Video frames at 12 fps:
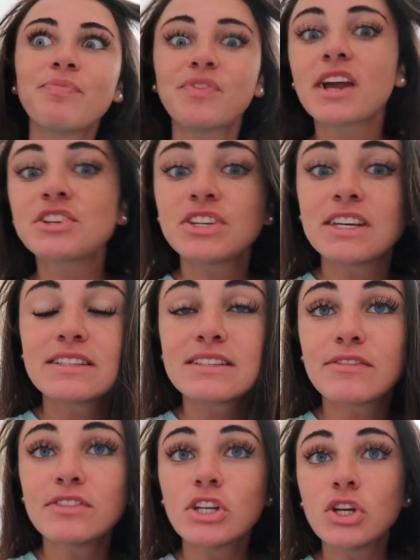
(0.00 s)
there actually is
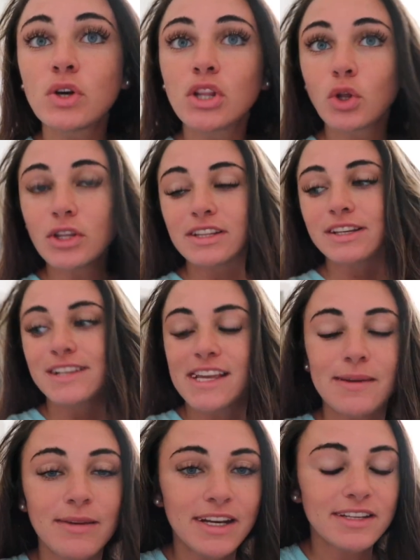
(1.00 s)
stuff to do. And the only things I
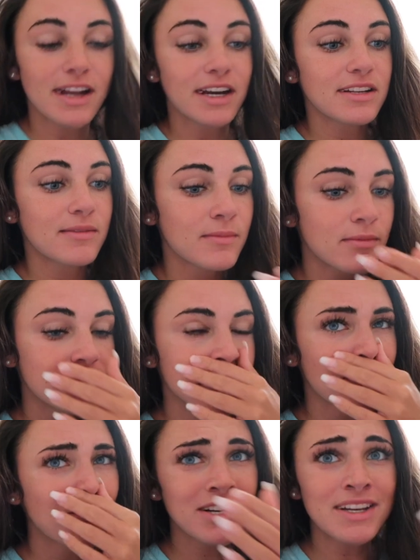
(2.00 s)
keep getting done,
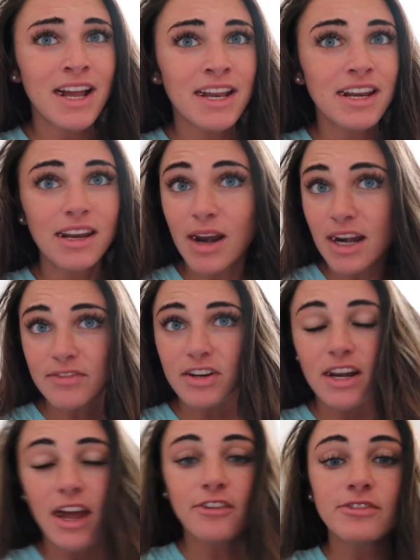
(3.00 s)
somewhat done, and not even
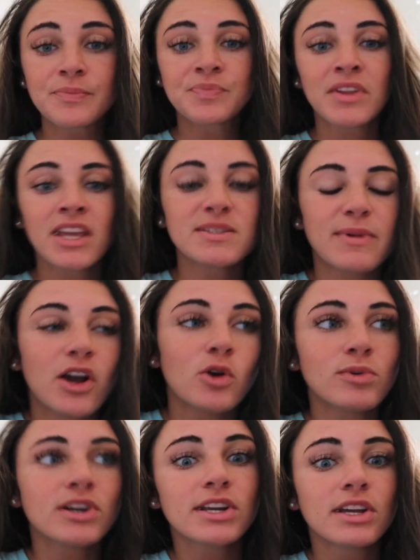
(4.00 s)
enough, is my
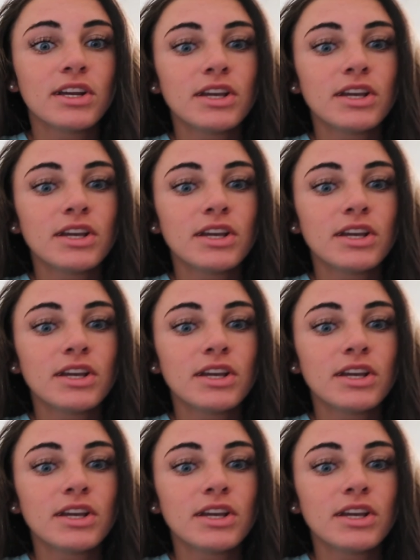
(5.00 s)
homework.